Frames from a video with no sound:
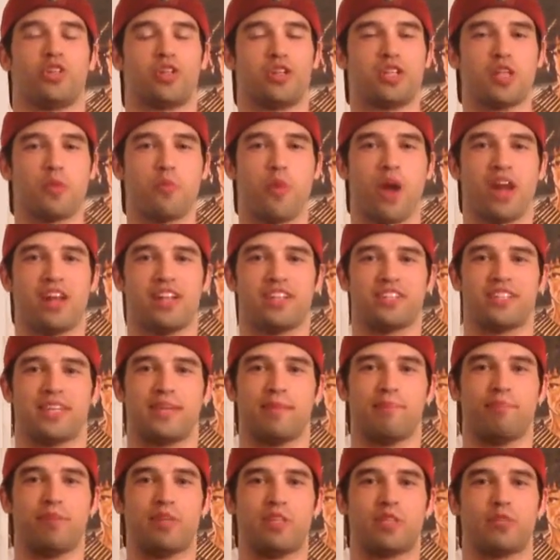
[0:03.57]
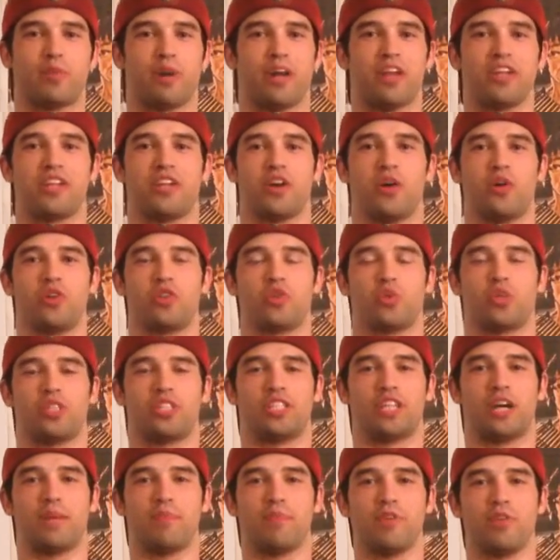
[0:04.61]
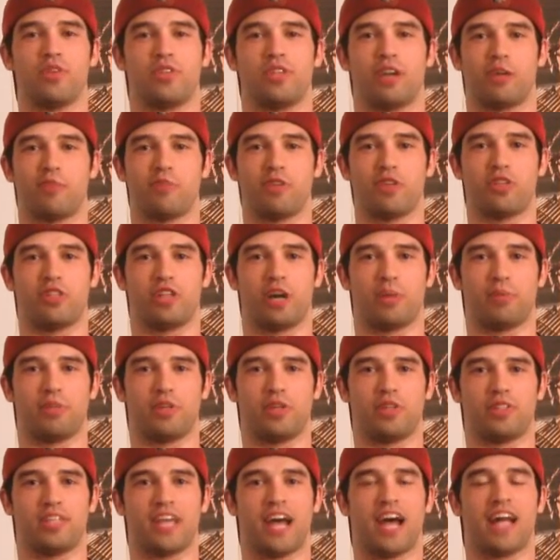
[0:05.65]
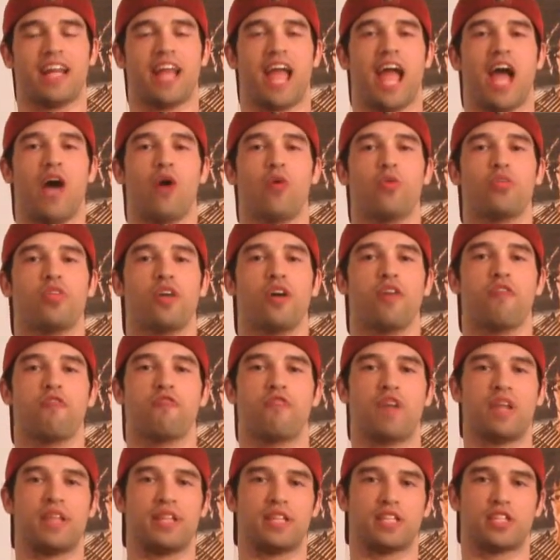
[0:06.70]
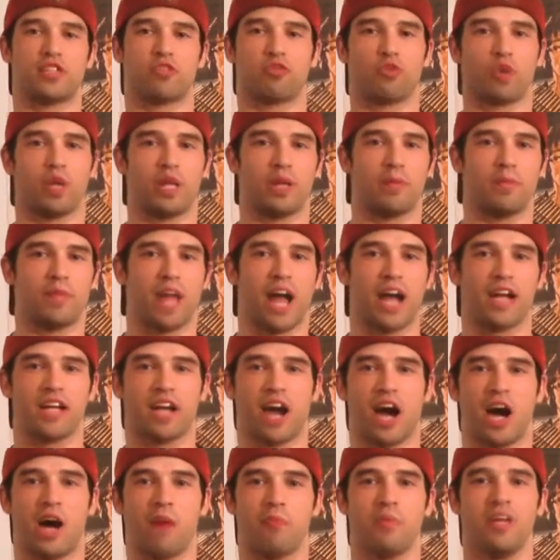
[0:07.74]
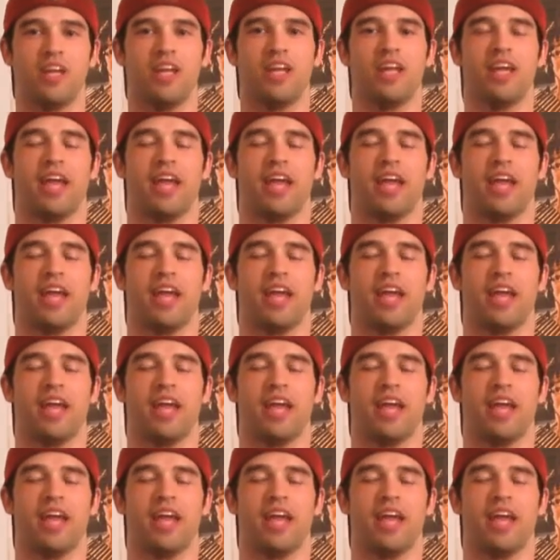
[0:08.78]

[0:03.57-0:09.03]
your independent team beach body coach with www.healthfitnessfreedom.com.